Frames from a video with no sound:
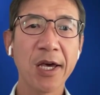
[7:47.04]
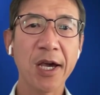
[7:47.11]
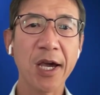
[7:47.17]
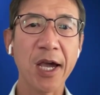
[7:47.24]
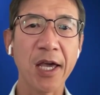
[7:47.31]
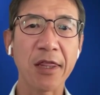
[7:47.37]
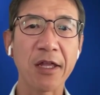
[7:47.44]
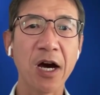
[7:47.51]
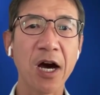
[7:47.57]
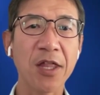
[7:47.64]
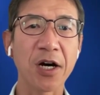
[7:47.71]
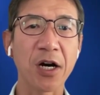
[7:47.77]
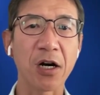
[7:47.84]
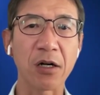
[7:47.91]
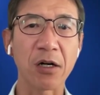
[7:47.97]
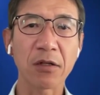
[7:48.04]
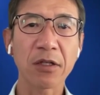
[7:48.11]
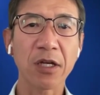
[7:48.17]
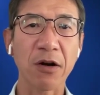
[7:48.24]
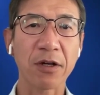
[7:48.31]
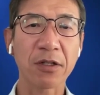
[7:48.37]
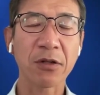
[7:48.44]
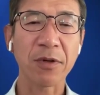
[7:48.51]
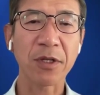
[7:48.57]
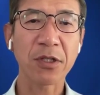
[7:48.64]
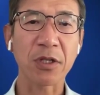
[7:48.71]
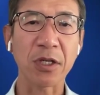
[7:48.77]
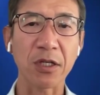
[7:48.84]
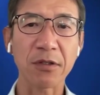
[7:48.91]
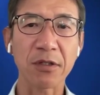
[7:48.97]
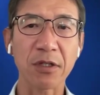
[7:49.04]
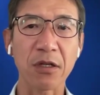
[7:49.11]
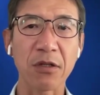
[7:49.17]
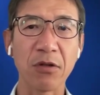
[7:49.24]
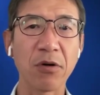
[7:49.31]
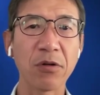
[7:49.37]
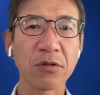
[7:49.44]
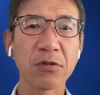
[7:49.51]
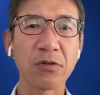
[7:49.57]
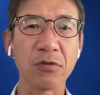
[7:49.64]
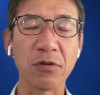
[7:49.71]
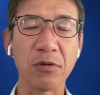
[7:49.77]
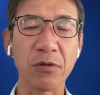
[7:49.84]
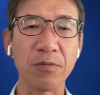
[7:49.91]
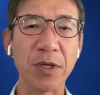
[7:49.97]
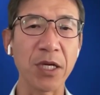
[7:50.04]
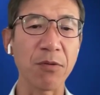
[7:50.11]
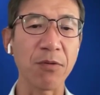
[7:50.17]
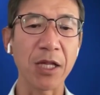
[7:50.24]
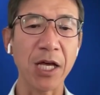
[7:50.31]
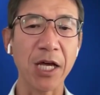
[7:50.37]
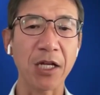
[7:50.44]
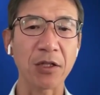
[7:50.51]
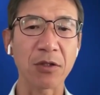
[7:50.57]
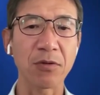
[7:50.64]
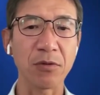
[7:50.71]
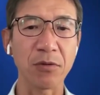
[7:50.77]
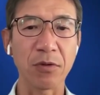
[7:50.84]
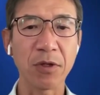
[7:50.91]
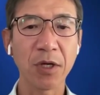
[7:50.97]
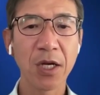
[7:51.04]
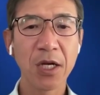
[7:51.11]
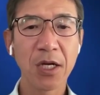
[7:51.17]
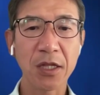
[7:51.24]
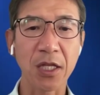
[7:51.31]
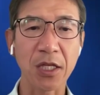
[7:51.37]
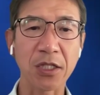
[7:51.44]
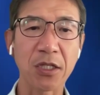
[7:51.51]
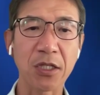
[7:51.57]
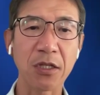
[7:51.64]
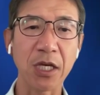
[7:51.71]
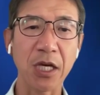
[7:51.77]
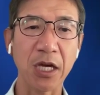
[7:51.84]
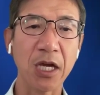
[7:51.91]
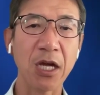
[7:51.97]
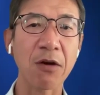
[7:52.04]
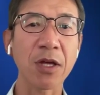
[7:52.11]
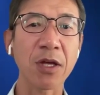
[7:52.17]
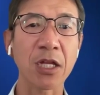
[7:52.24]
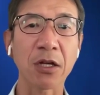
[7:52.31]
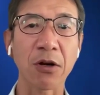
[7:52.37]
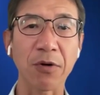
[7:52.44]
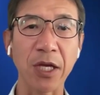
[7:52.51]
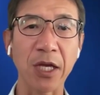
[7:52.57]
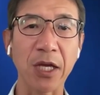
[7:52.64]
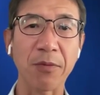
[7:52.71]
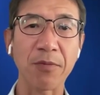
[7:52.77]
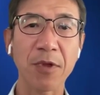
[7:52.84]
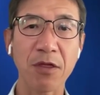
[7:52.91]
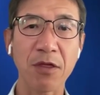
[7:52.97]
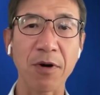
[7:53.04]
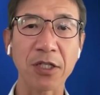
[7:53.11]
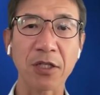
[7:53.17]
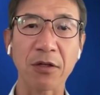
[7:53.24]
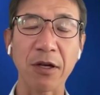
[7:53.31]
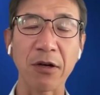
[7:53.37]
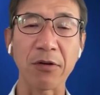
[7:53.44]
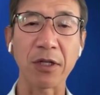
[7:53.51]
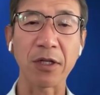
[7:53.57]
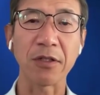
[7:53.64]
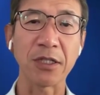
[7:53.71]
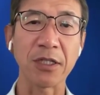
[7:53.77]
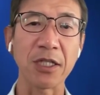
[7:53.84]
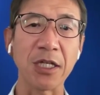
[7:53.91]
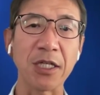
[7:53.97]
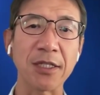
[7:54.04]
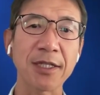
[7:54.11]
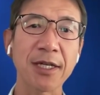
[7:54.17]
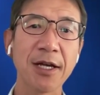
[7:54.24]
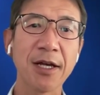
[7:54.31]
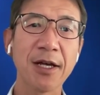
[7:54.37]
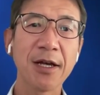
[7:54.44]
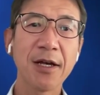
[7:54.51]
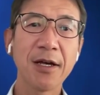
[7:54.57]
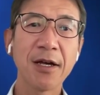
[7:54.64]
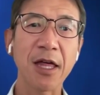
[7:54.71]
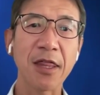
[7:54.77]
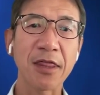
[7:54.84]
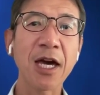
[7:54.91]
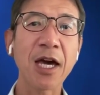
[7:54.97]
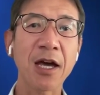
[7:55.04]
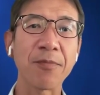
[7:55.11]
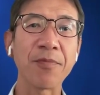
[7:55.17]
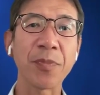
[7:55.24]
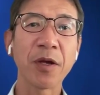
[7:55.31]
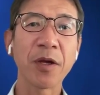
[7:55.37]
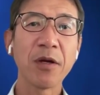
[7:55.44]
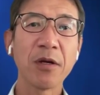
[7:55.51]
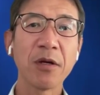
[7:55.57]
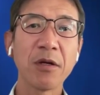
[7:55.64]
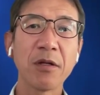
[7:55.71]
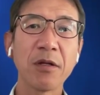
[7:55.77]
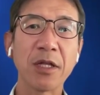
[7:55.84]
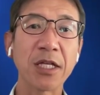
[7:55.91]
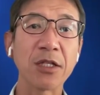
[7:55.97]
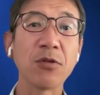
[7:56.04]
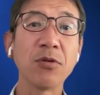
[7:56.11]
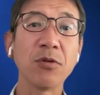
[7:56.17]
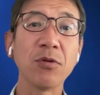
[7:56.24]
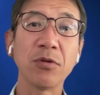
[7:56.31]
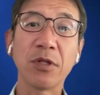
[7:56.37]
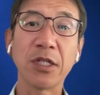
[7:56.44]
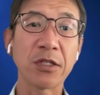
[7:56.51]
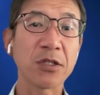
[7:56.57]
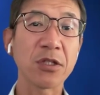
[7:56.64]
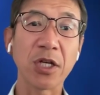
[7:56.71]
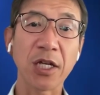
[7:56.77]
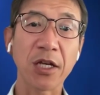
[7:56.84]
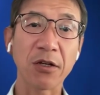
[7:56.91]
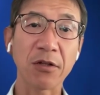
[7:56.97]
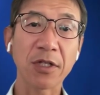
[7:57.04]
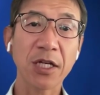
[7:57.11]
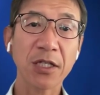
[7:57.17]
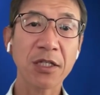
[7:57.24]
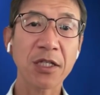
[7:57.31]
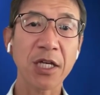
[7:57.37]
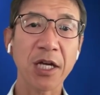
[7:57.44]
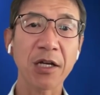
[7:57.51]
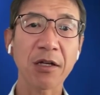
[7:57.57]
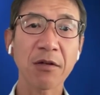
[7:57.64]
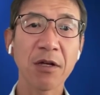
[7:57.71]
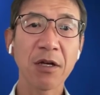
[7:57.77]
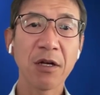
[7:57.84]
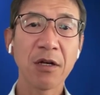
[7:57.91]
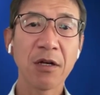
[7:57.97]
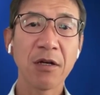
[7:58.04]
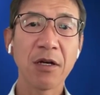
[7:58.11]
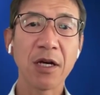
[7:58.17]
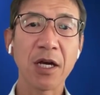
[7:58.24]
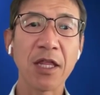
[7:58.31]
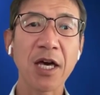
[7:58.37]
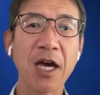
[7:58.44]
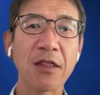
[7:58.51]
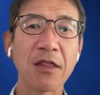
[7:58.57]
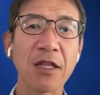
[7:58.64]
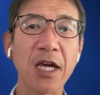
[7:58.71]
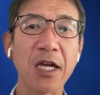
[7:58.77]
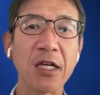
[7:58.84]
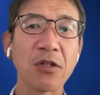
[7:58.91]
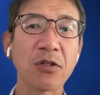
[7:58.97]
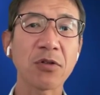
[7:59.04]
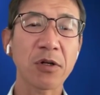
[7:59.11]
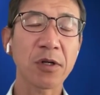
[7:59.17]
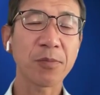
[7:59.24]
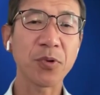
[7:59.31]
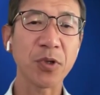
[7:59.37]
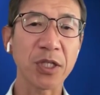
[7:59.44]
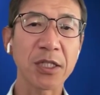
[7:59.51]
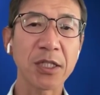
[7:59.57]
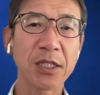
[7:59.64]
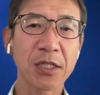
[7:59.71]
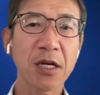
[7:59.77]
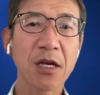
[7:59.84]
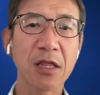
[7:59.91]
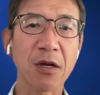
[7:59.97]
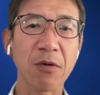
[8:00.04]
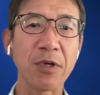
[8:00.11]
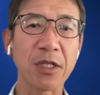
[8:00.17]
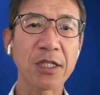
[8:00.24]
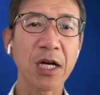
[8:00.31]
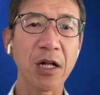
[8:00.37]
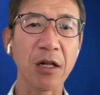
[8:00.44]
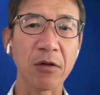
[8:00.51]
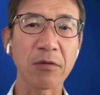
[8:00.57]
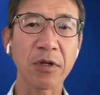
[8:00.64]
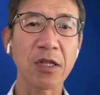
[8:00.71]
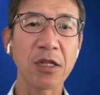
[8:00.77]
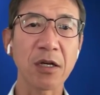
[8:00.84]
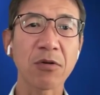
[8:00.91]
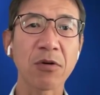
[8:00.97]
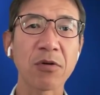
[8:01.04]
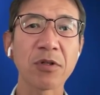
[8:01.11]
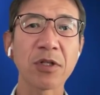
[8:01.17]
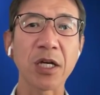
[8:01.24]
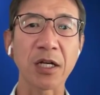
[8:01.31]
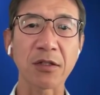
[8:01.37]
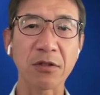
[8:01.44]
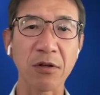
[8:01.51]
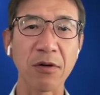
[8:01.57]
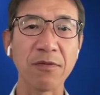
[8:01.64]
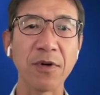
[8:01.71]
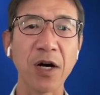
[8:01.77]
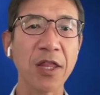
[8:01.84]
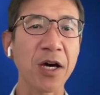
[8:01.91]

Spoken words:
and other characteristics known to be related to the hereditary thoracic aortic disease. And then they do this genetic testing, and then they interpret the result in the context of other